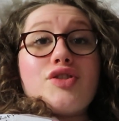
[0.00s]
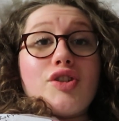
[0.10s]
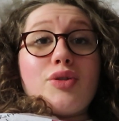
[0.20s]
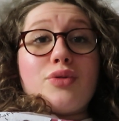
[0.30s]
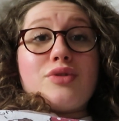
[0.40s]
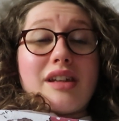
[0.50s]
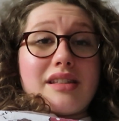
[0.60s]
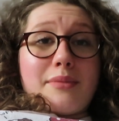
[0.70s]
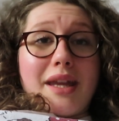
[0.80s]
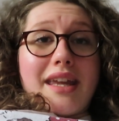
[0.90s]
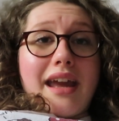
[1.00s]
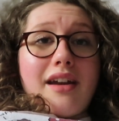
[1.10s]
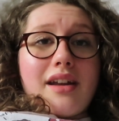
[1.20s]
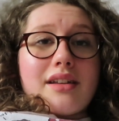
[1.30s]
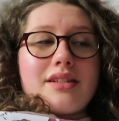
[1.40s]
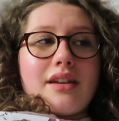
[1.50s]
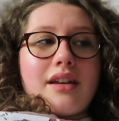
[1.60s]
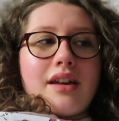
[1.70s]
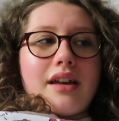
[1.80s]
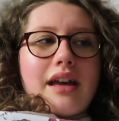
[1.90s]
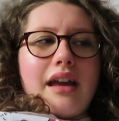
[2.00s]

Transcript: Jude as a main character,